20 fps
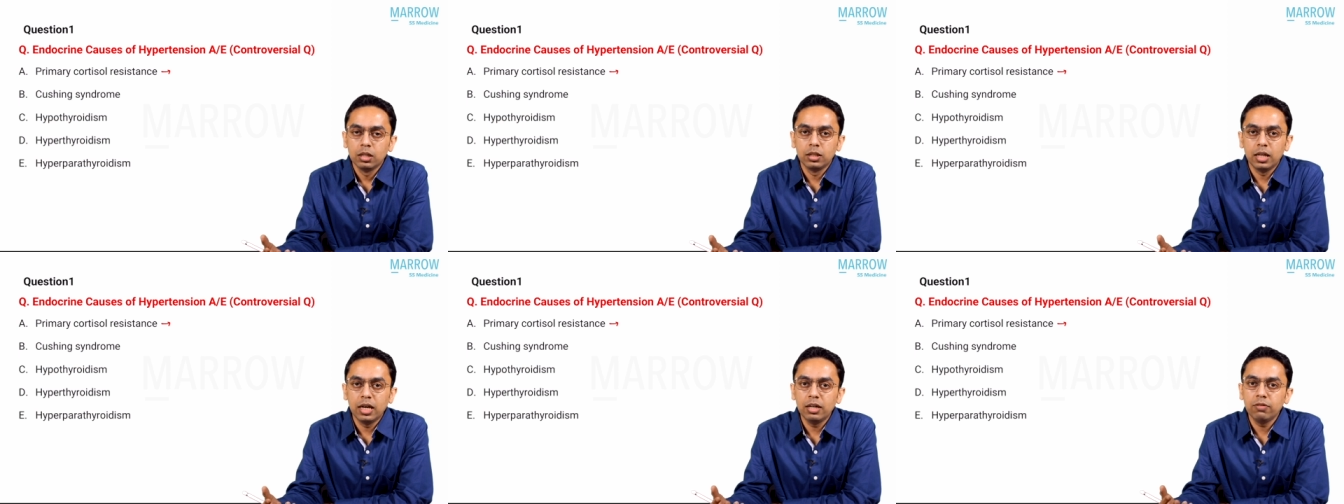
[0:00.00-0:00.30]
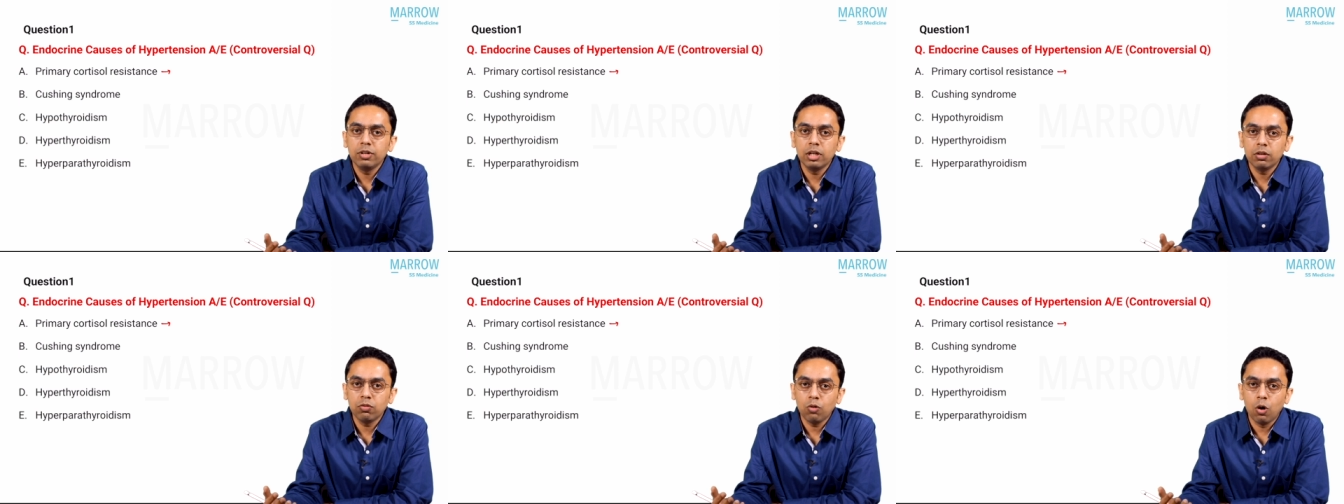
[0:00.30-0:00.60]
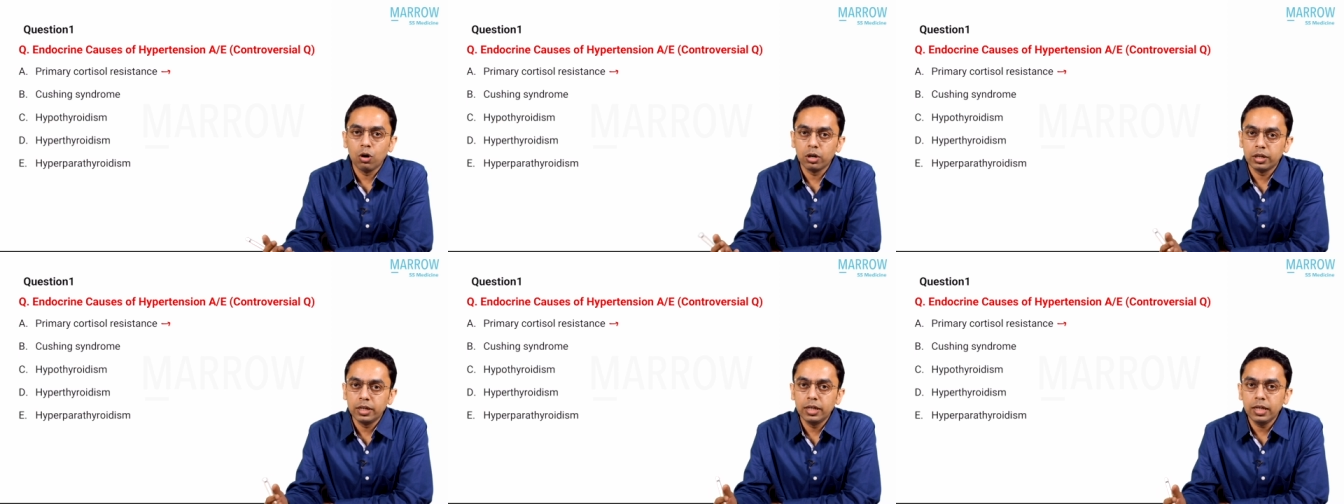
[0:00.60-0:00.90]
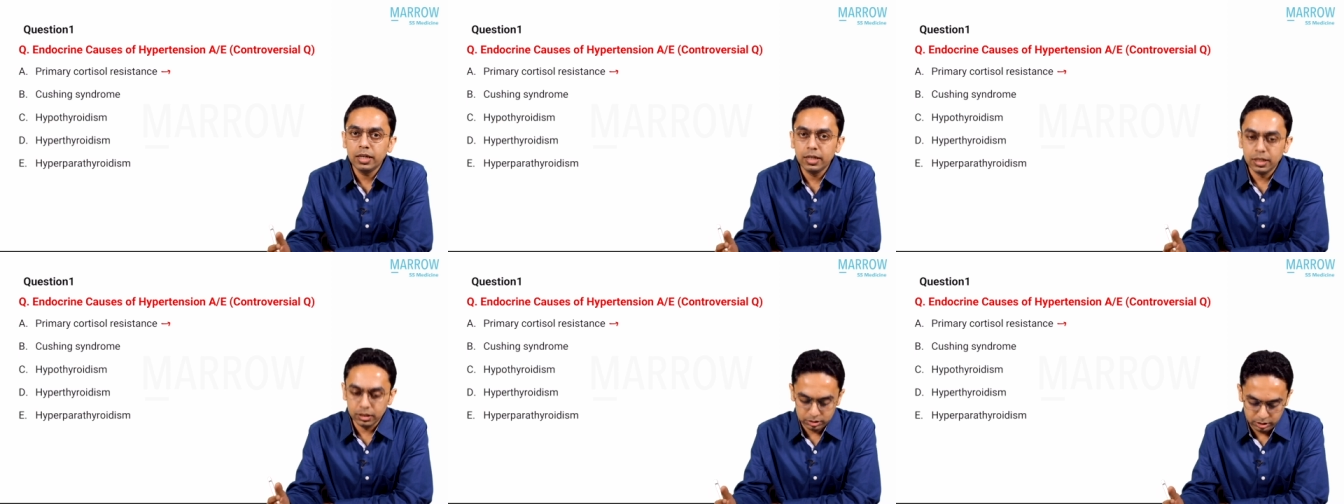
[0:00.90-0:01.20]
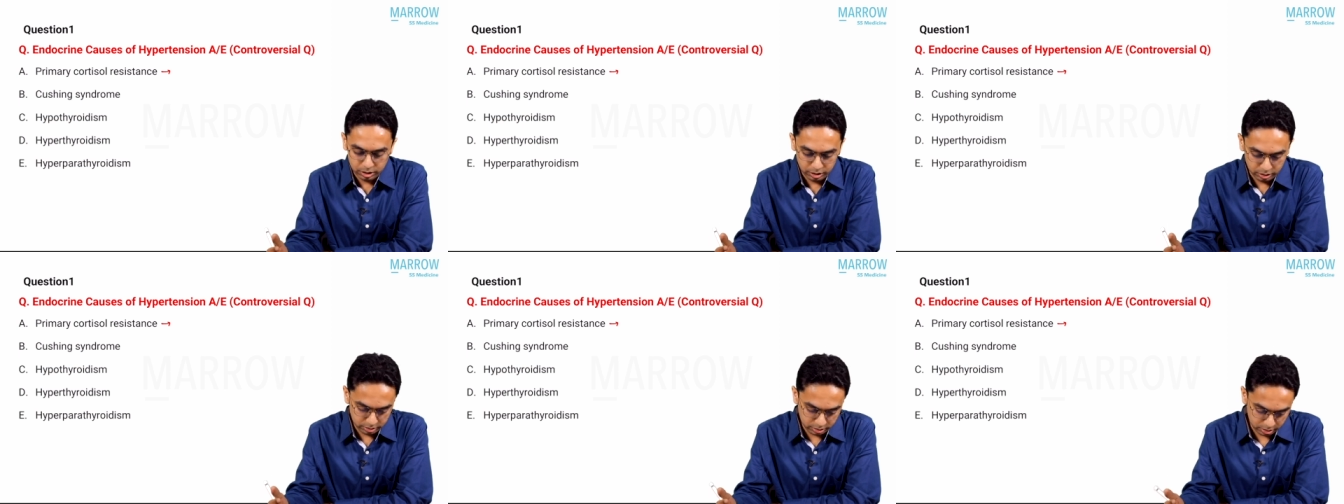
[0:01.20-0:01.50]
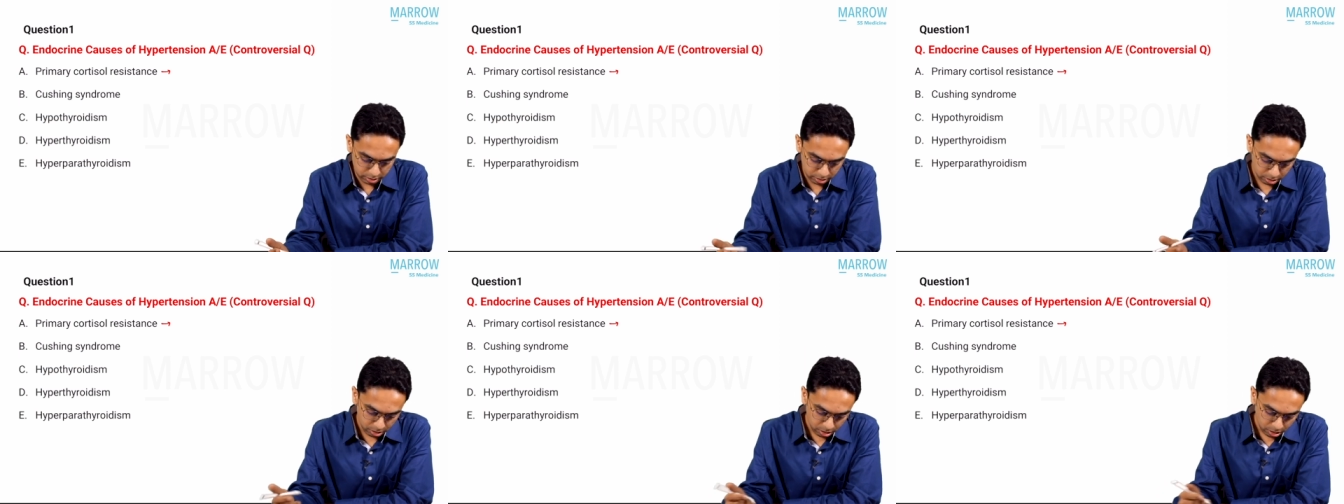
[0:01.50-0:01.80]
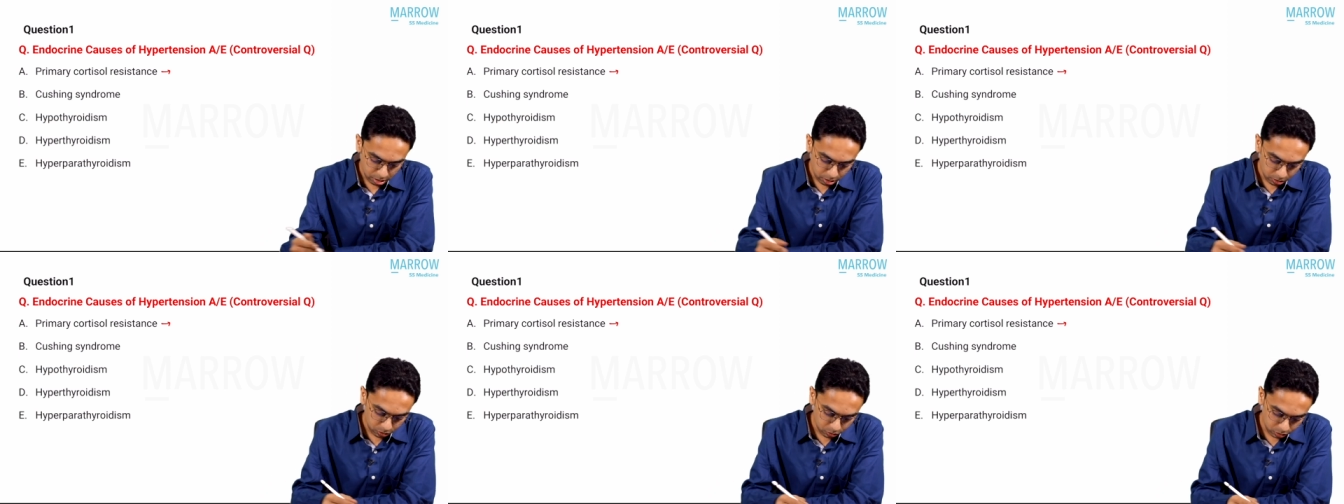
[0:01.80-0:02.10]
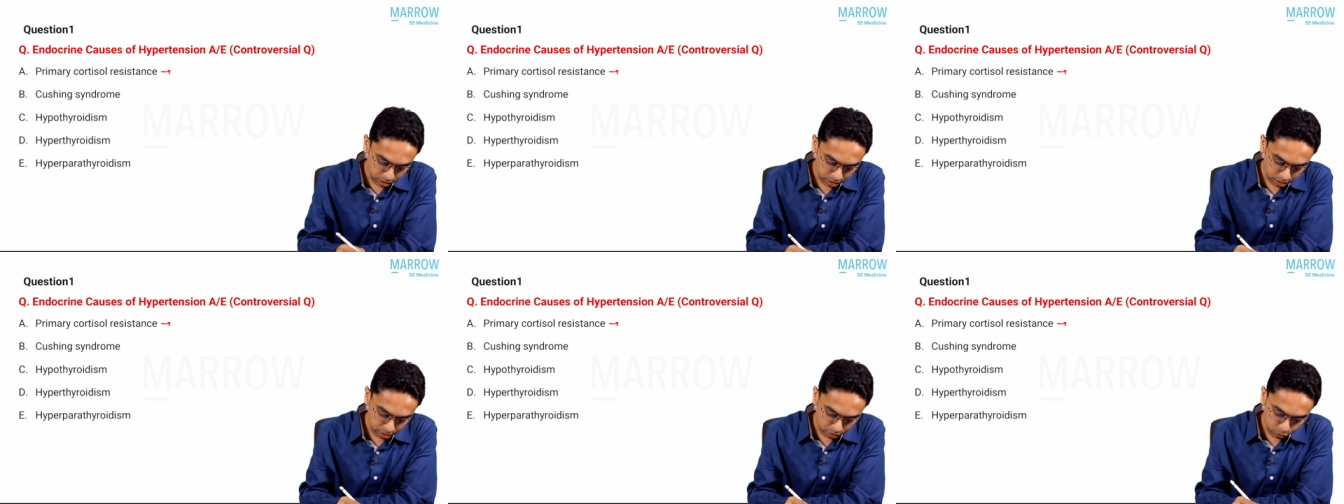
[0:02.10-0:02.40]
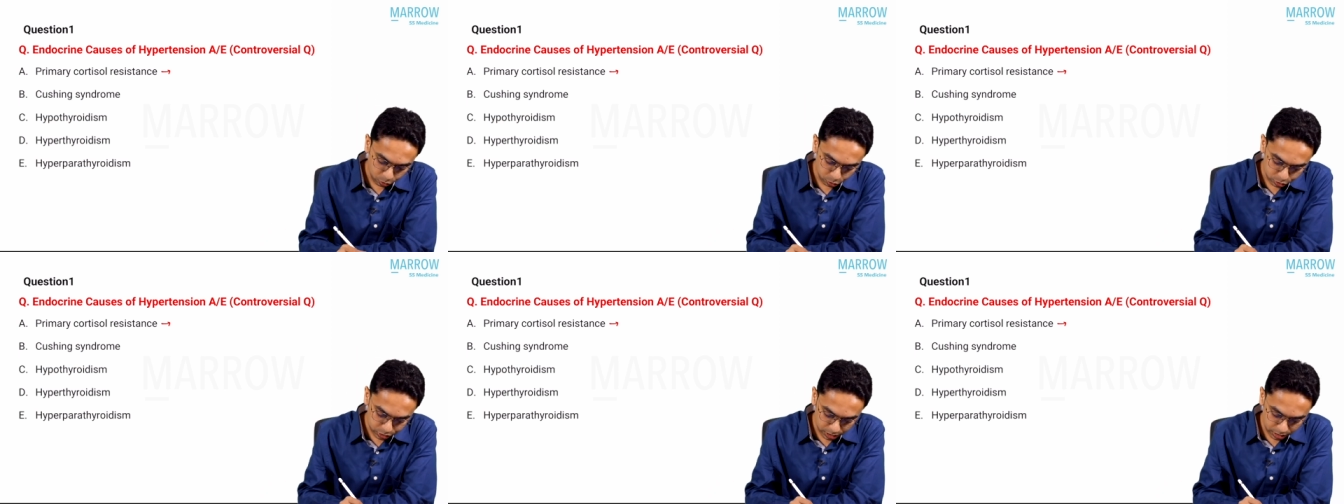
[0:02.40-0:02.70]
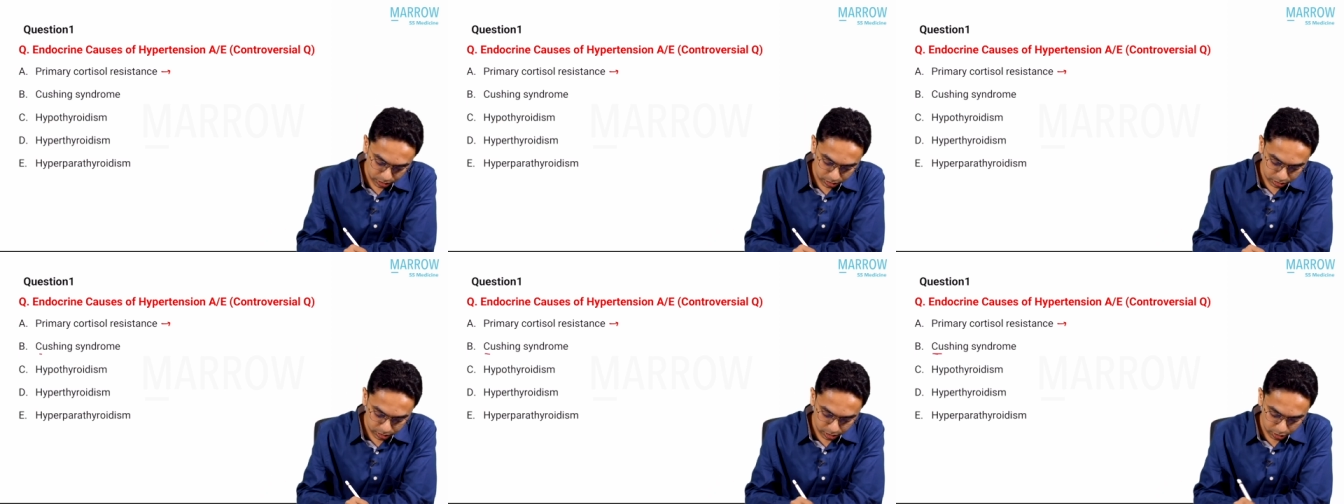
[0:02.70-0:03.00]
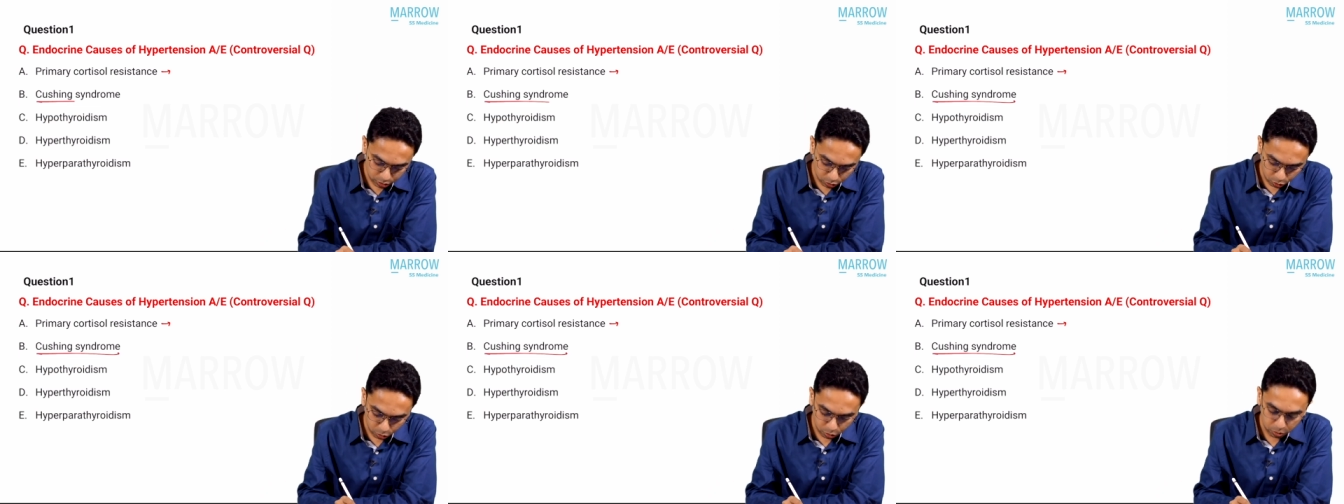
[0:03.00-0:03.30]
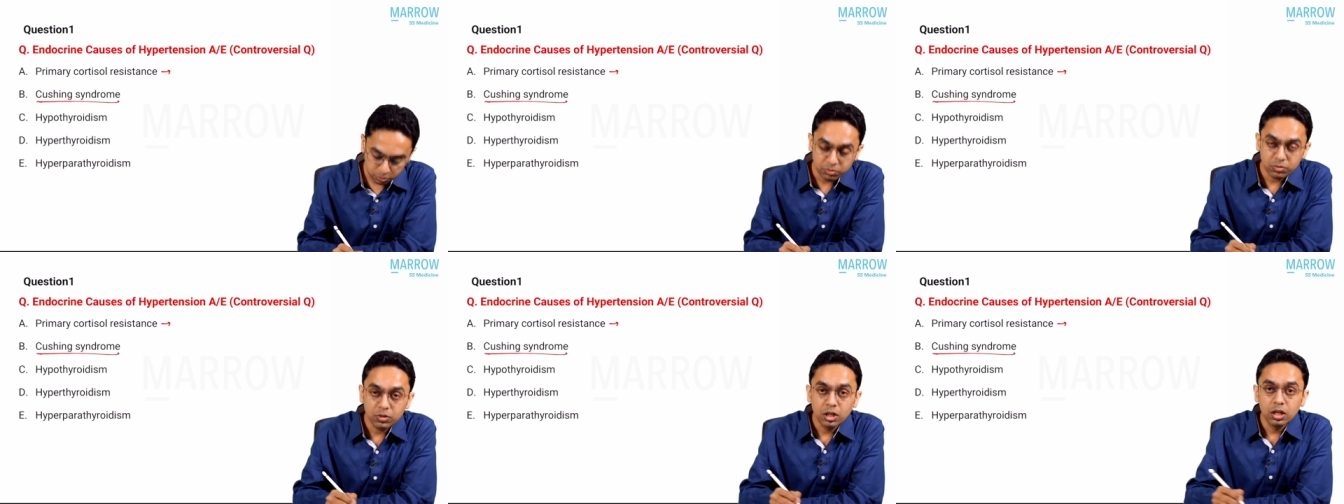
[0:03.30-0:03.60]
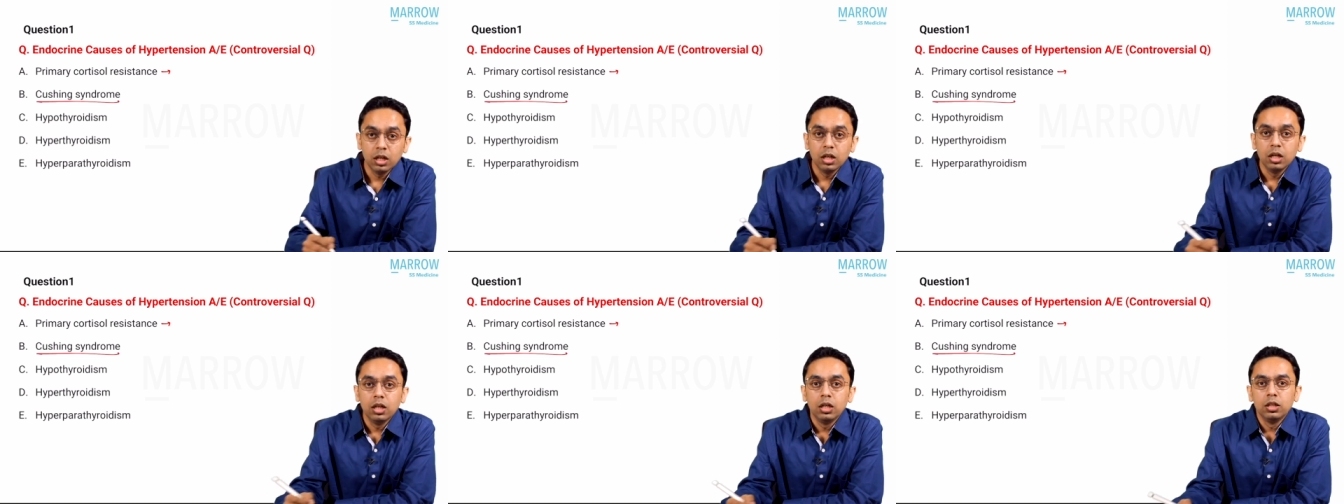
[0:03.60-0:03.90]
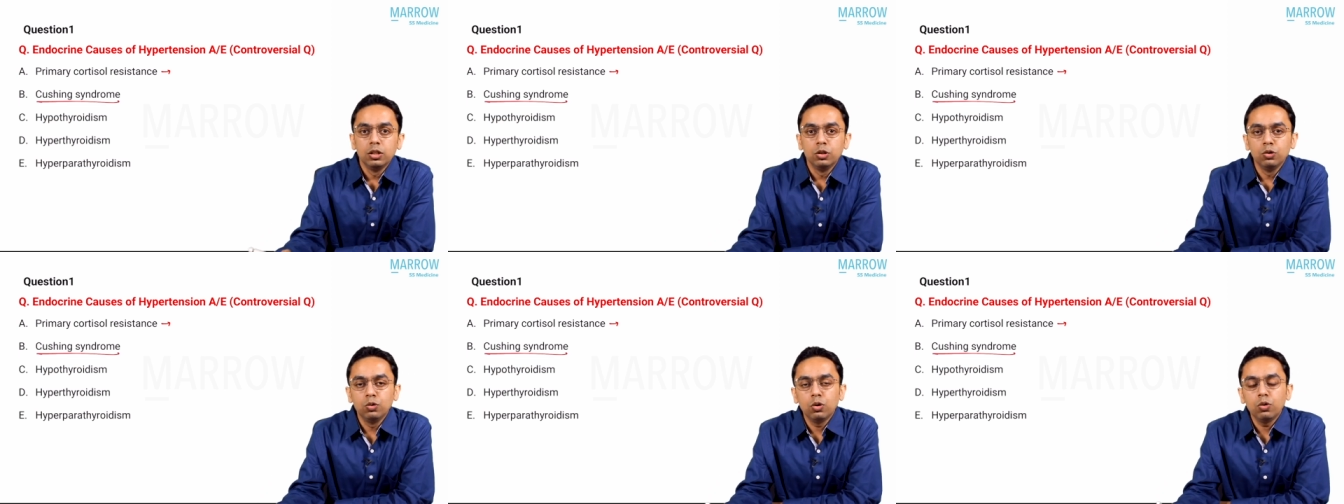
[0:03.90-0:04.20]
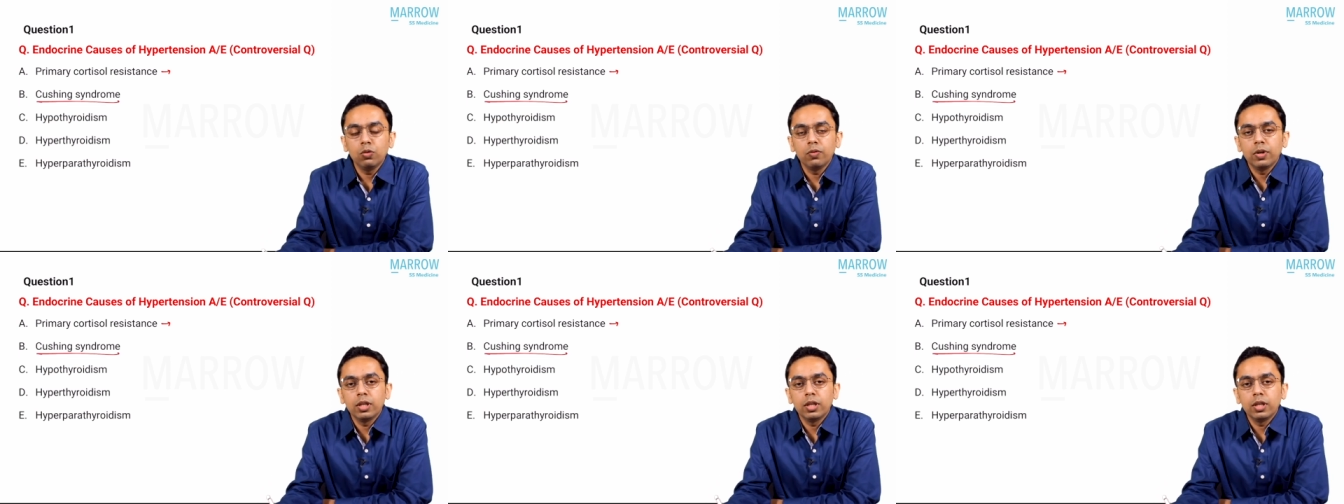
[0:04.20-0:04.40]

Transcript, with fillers: that we have already discussed. Okay, Cushing syndrome, you know